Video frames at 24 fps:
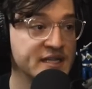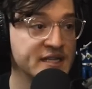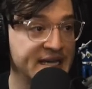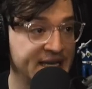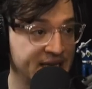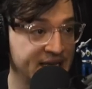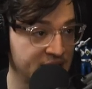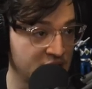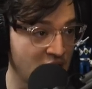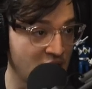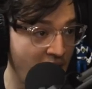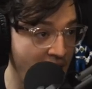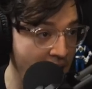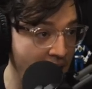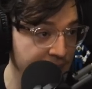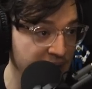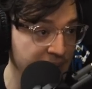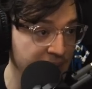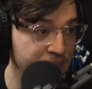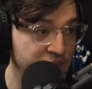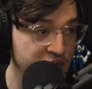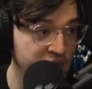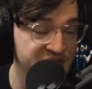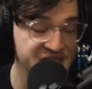in
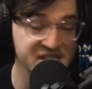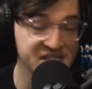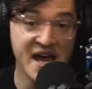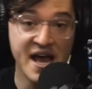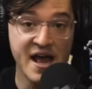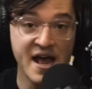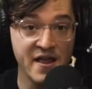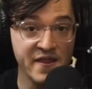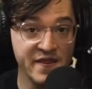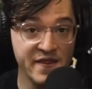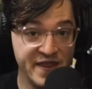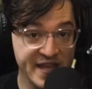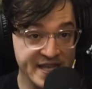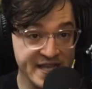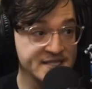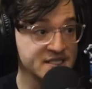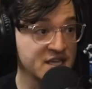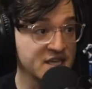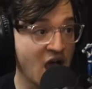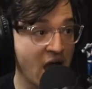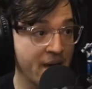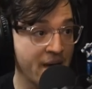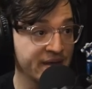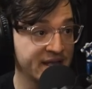comic books. This
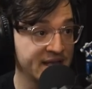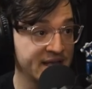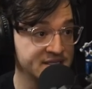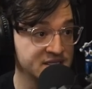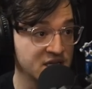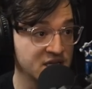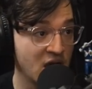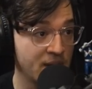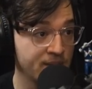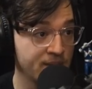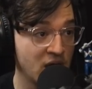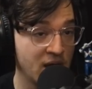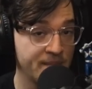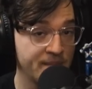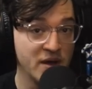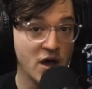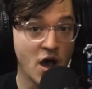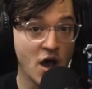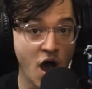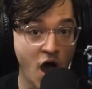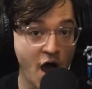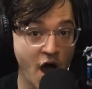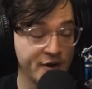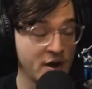comic has come up
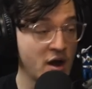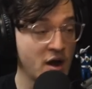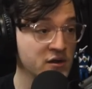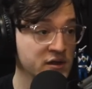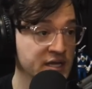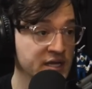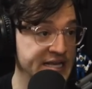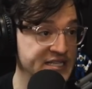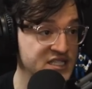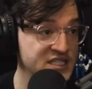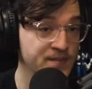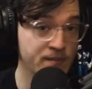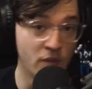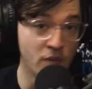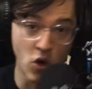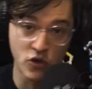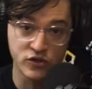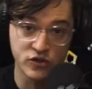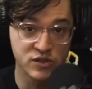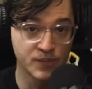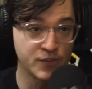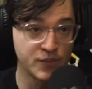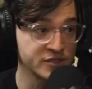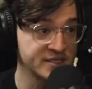on our list
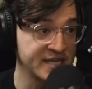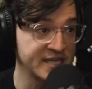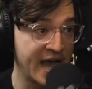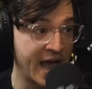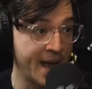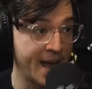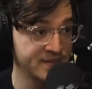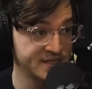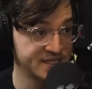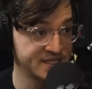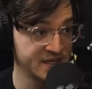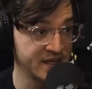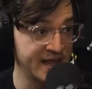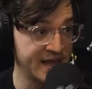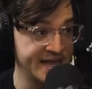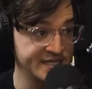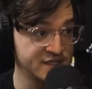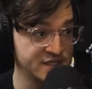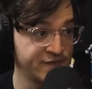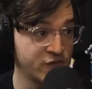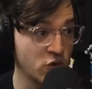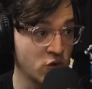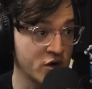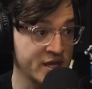multiple times in the
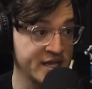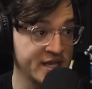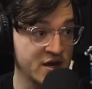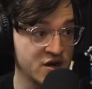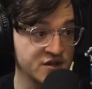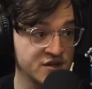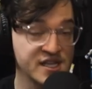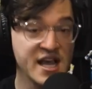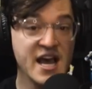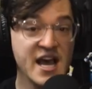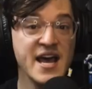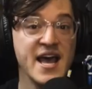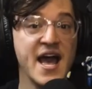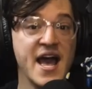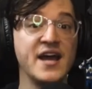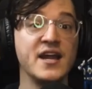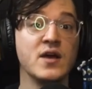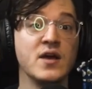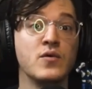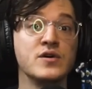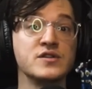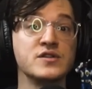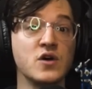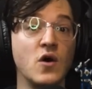last 4 years, and
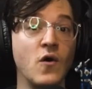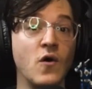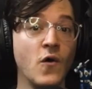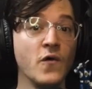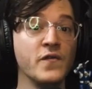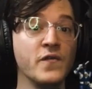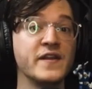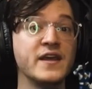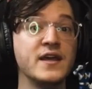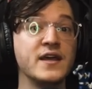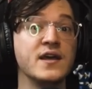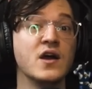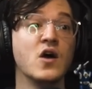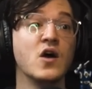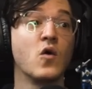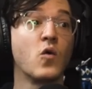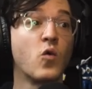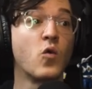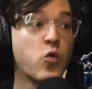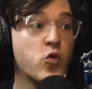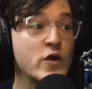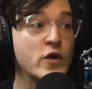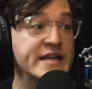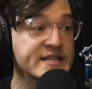it was only
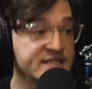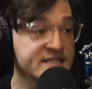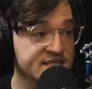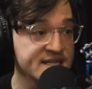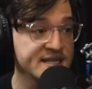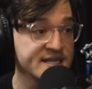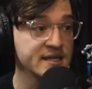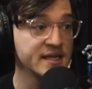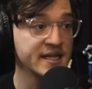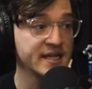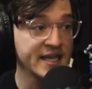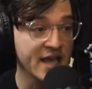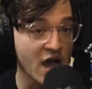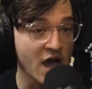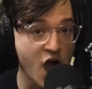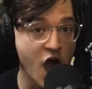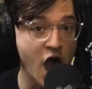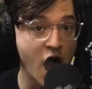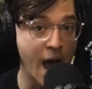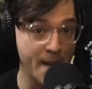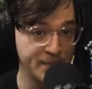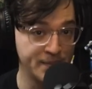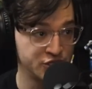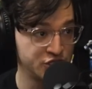recently
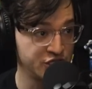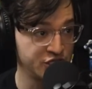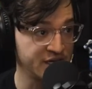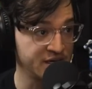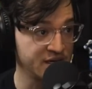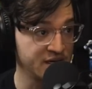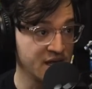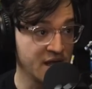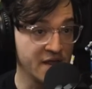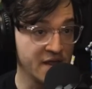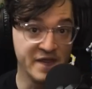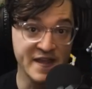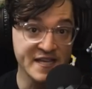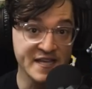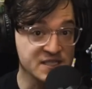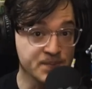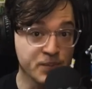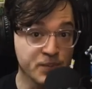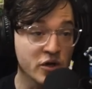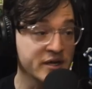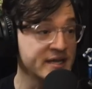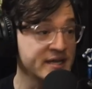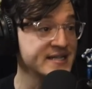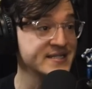optioned. This
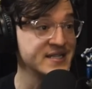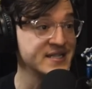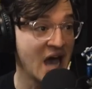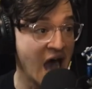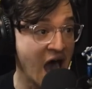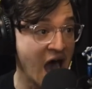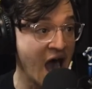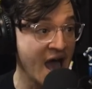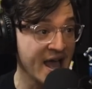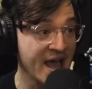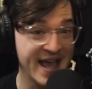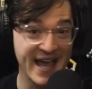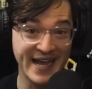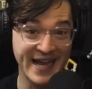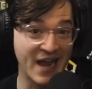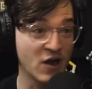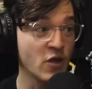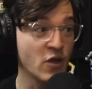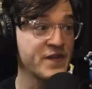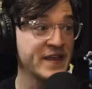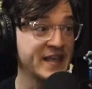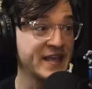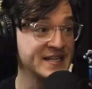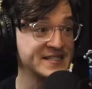book is hot, and I
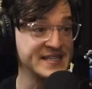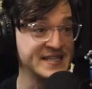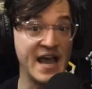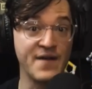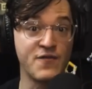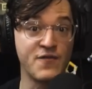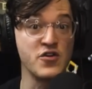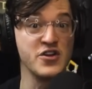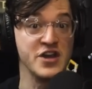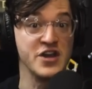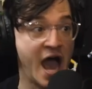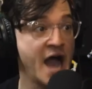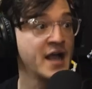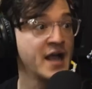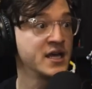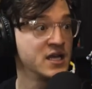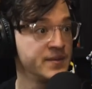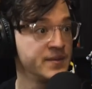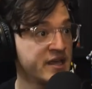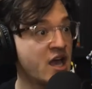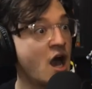don't think it's ever not going to be